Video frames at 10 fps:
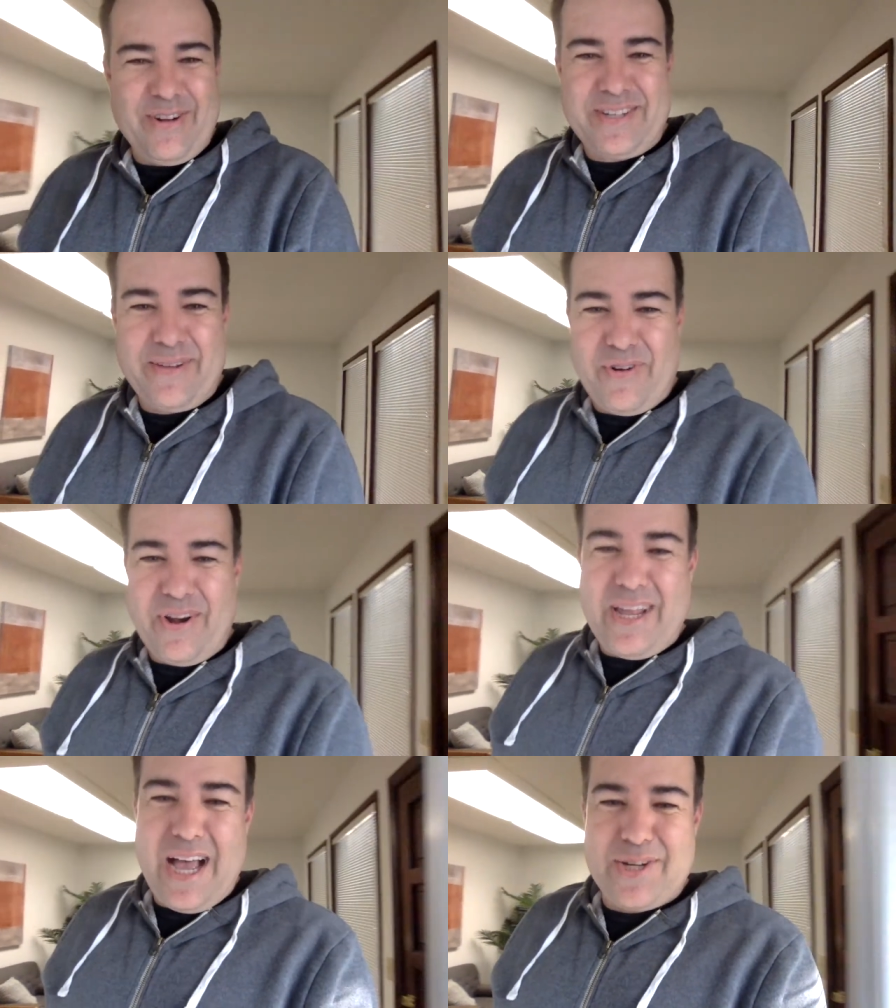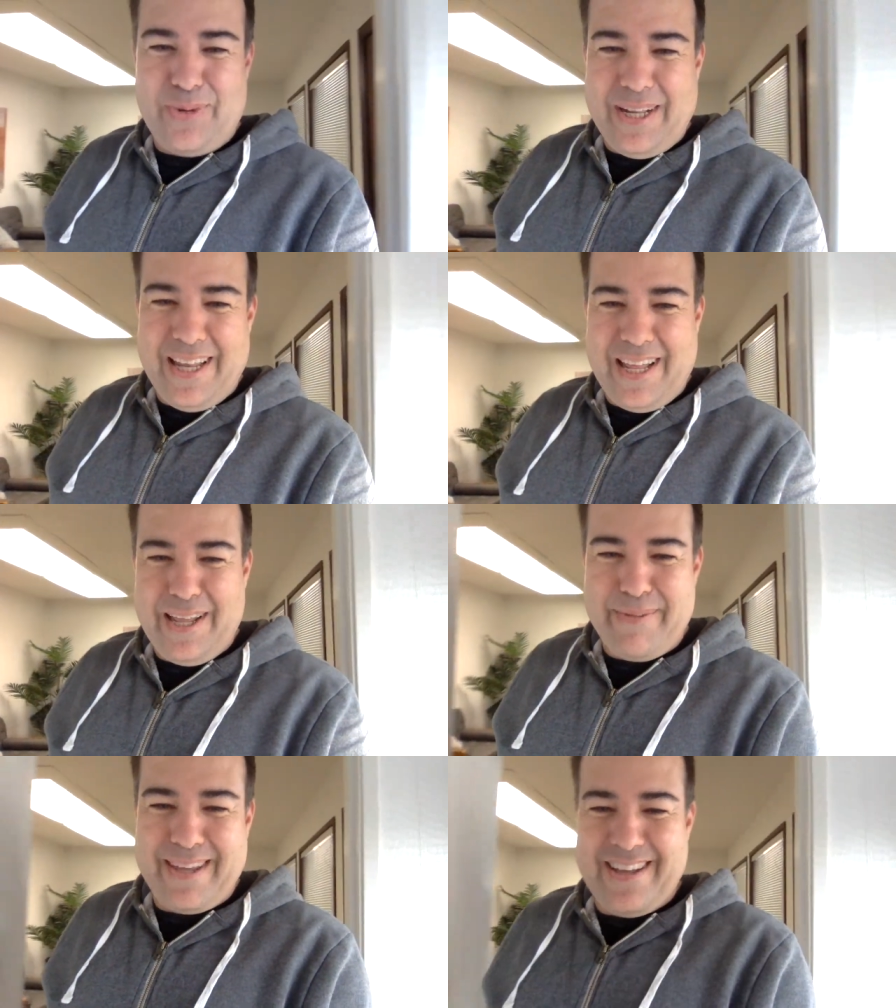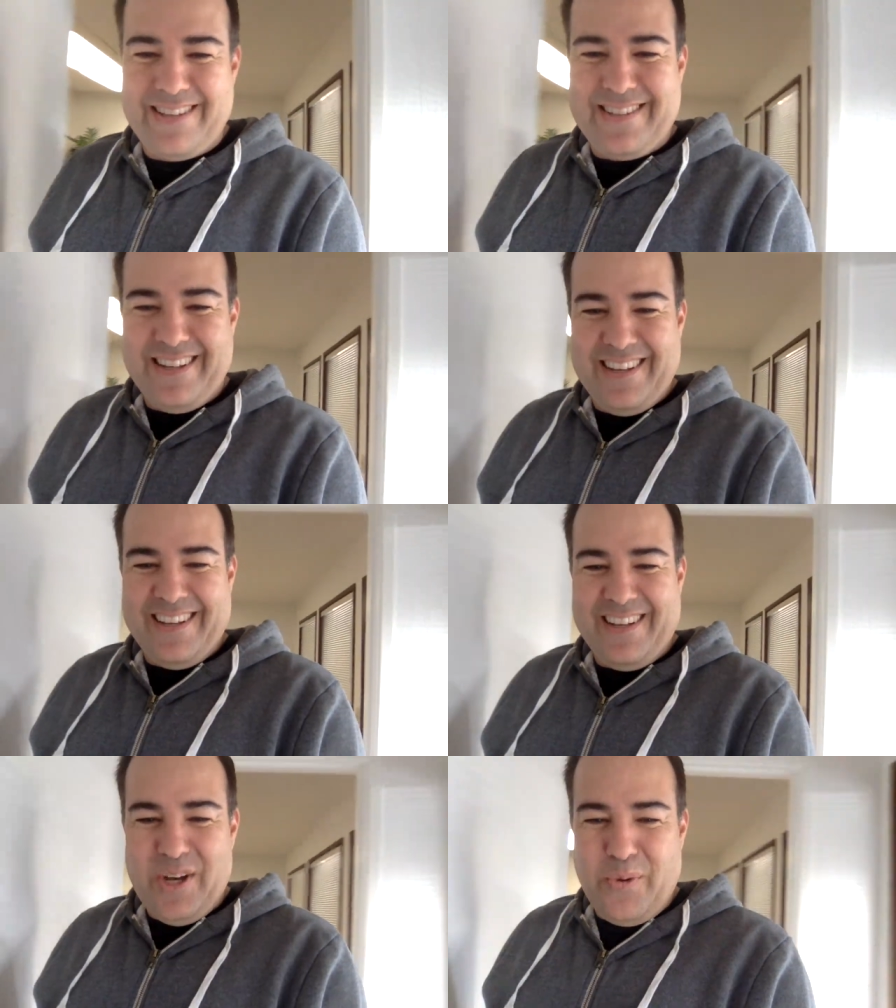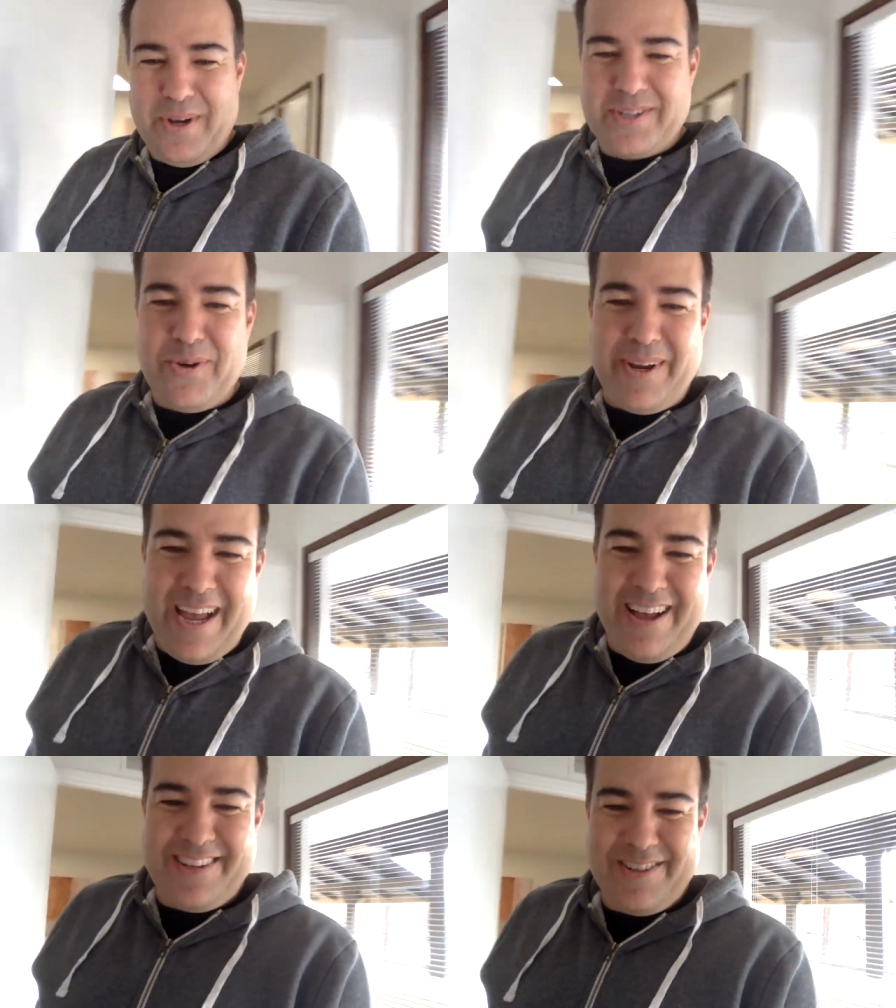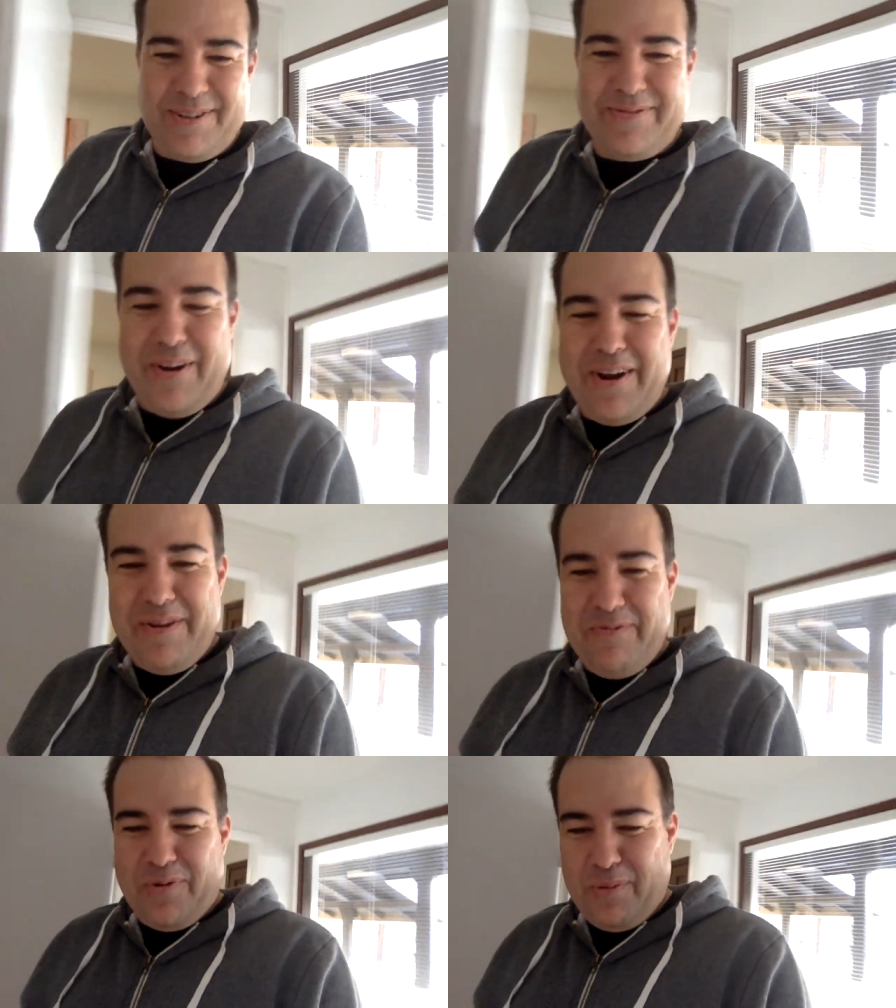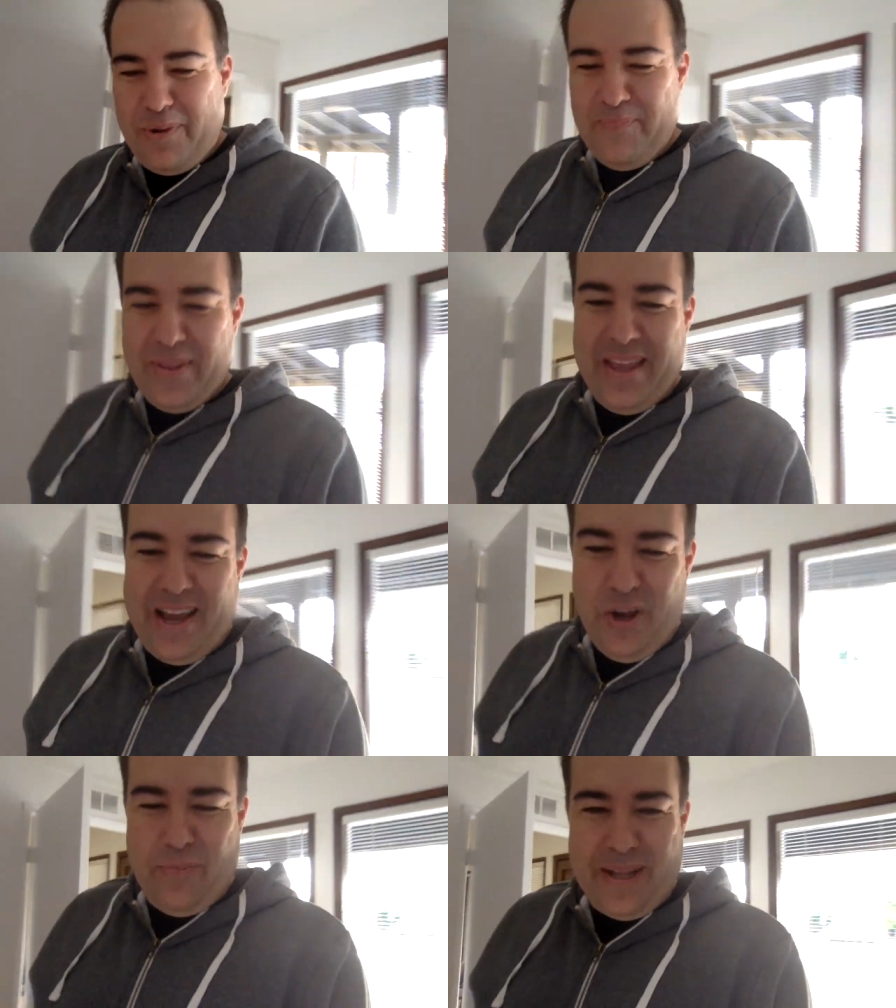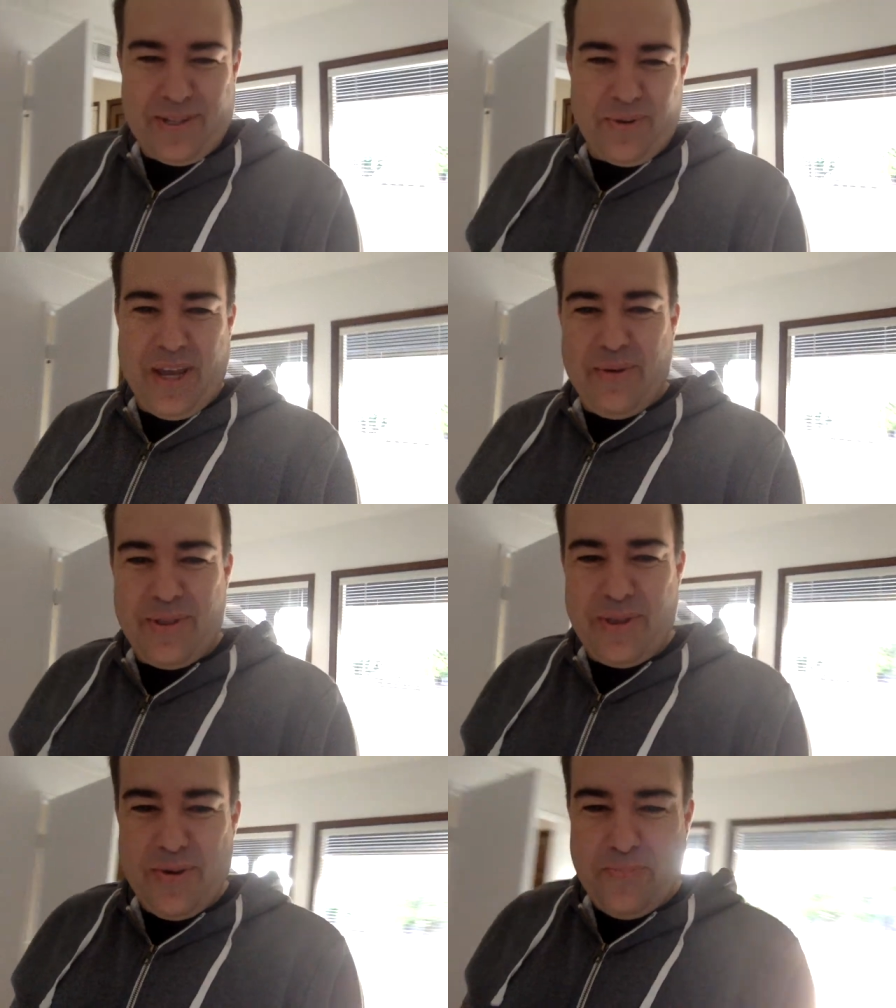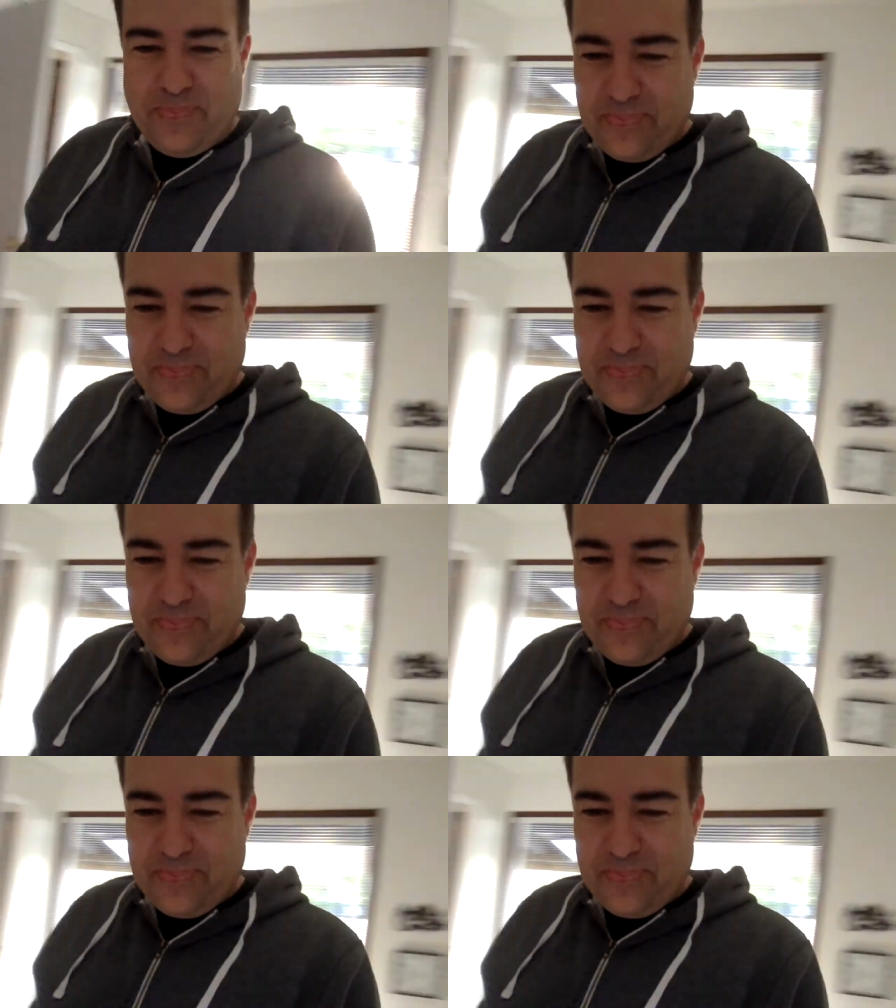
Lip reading: dressing very casually lately because no one is going out, so it's very informal. I hope that's okay with you.